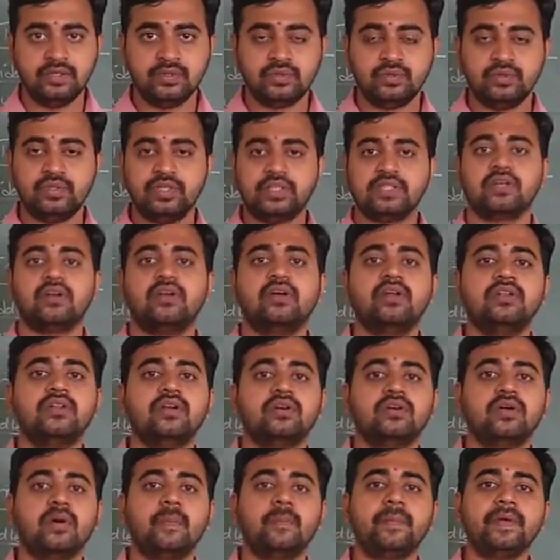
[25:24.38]
So these are all
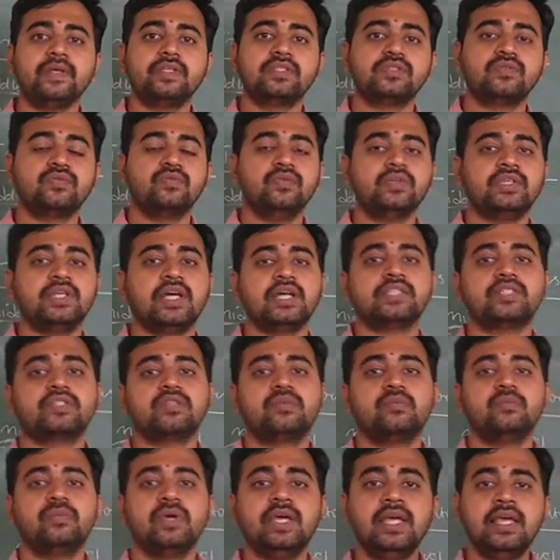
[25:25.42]
the topics which
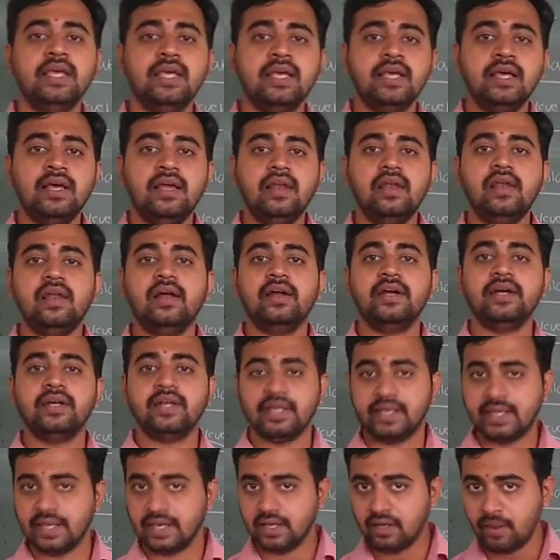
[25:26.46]
has to be
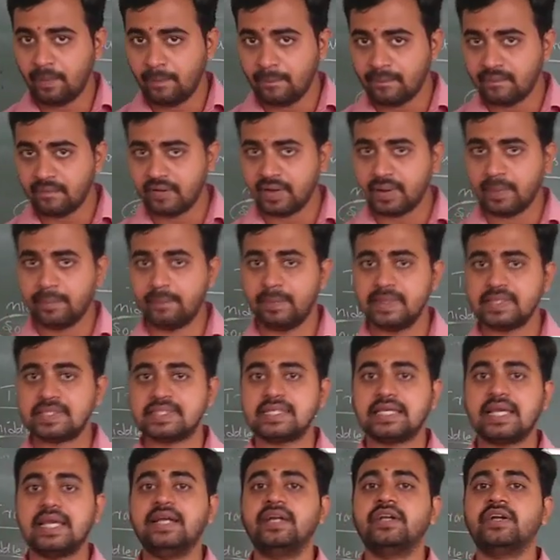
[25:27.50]
learned in a very
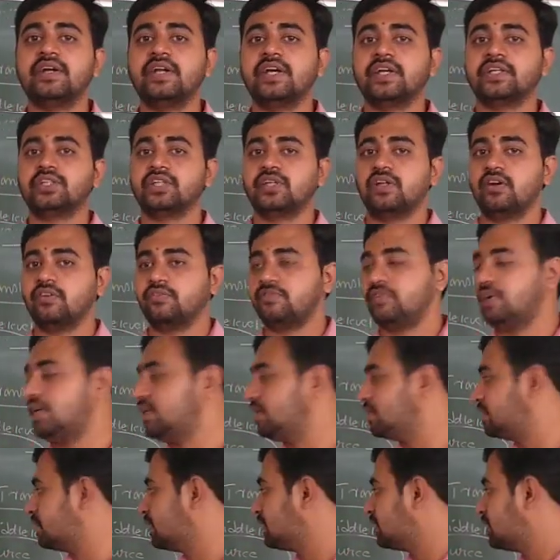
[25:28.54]
basic introduction of
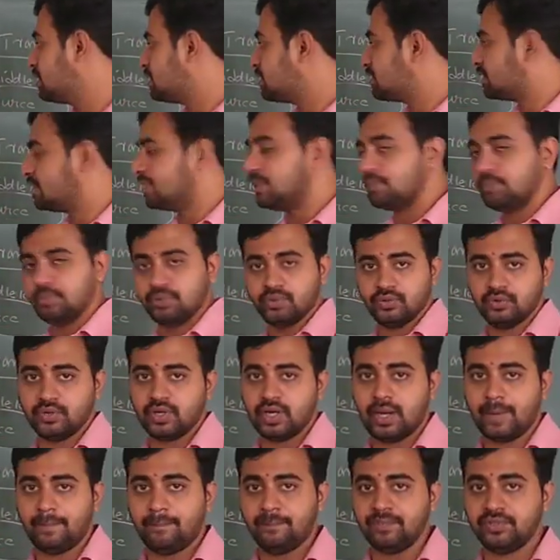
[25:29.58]
a C
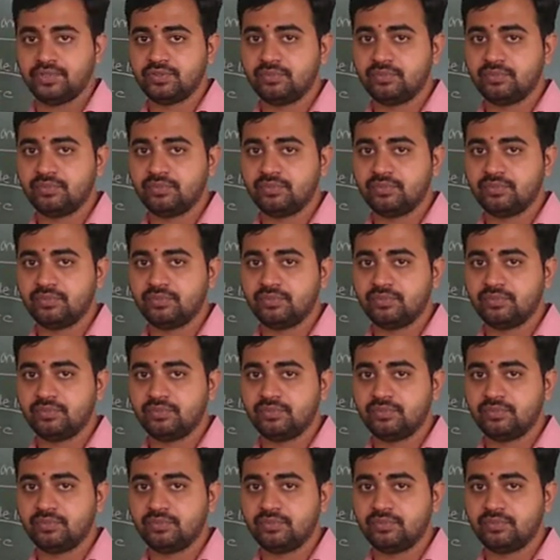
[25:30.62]
program,